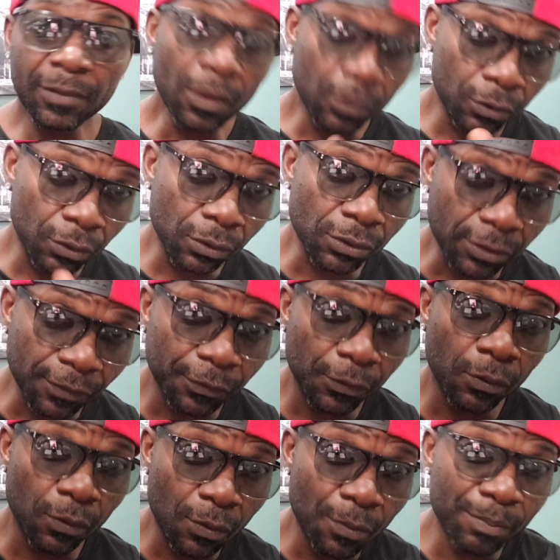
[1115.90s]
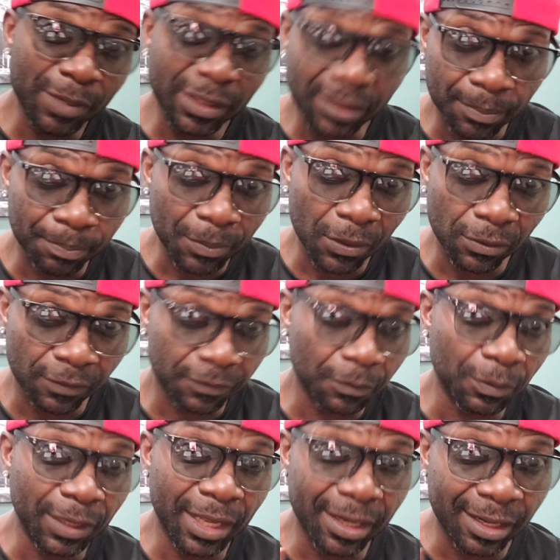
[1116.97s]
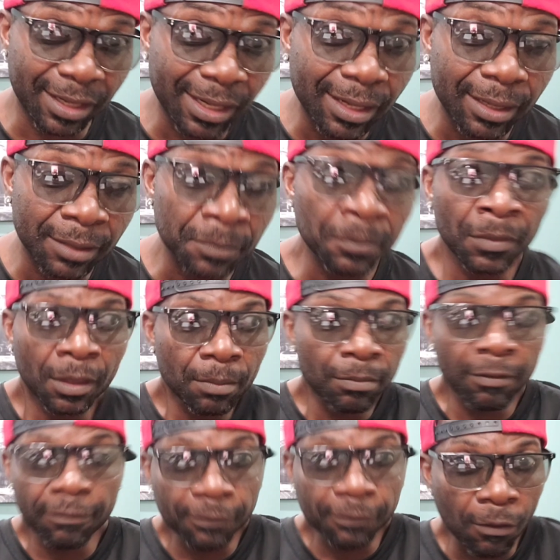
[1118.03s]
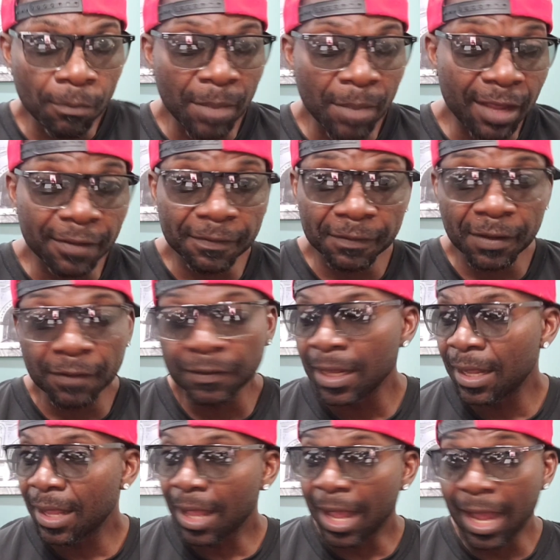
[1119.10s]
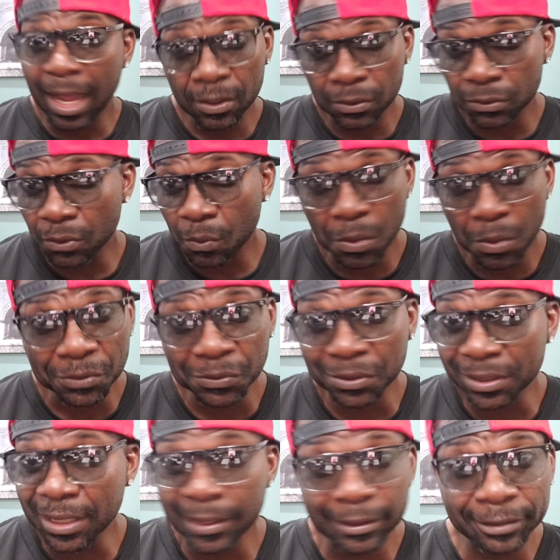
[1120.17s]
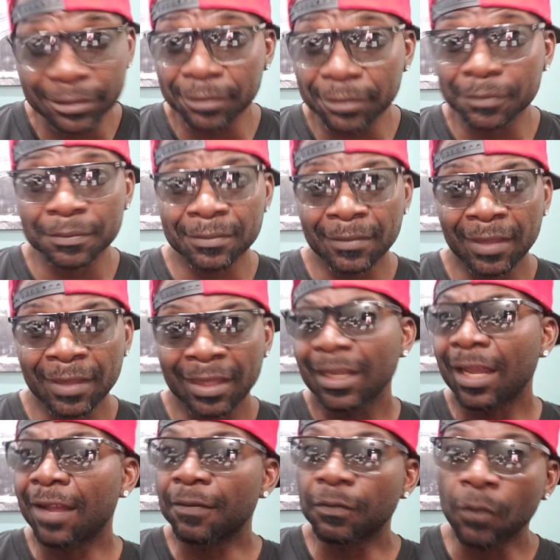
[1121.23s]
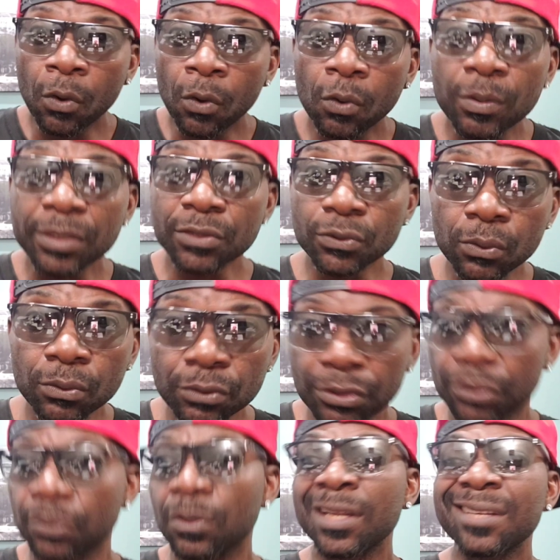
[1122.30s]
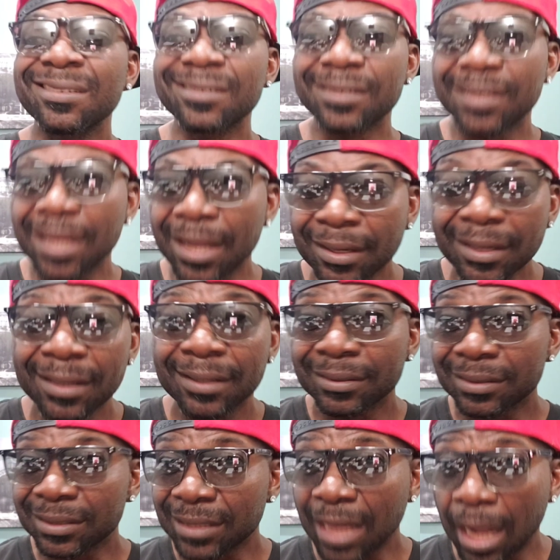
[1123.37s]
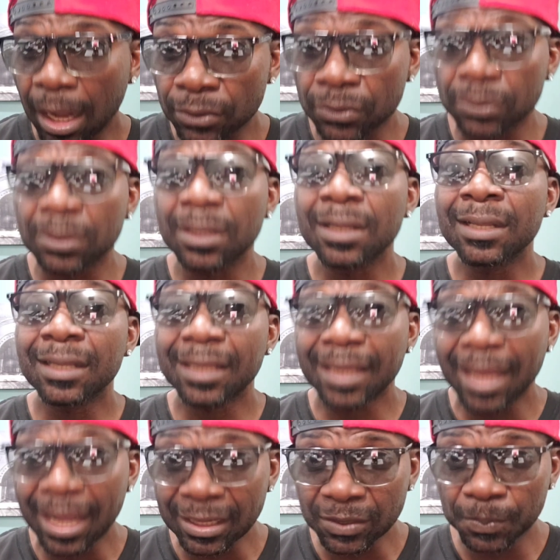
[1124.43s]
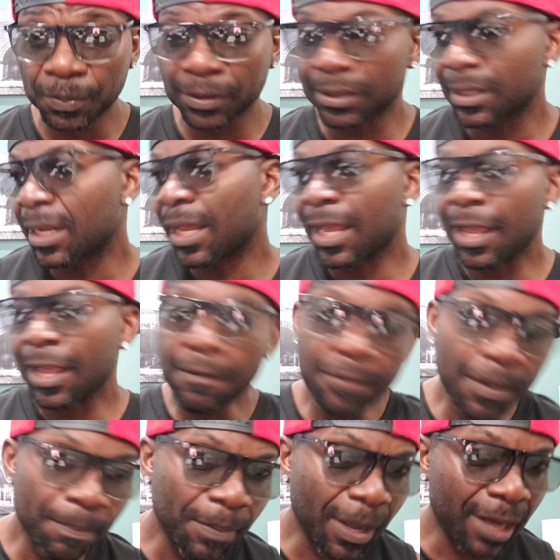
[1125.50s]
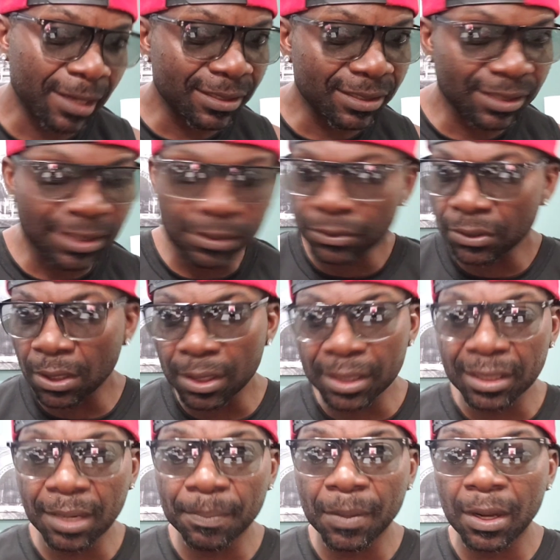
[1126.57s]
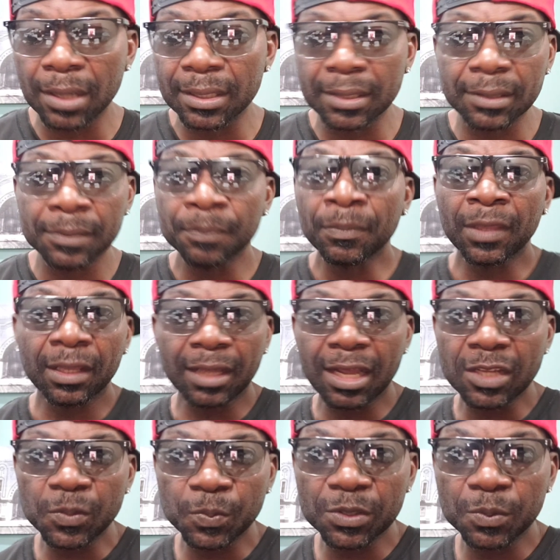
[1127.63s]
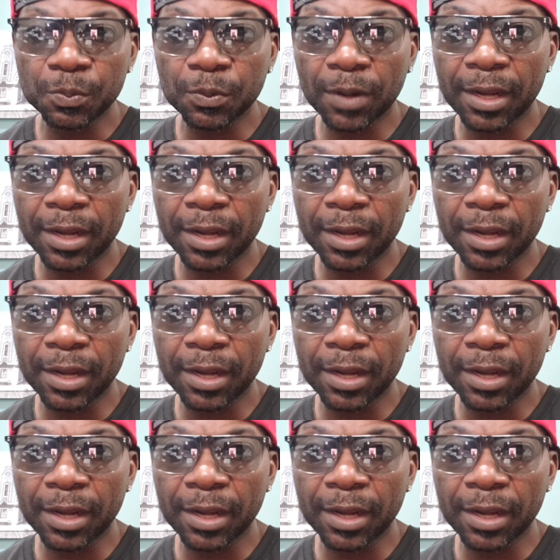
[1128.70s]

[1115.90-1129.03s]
Those of you who missed the boat for getting in before May 5th, I don't know what to tell you. I've always told you 10,000 Kaspas. Everybody's still talking about the Kaspa's price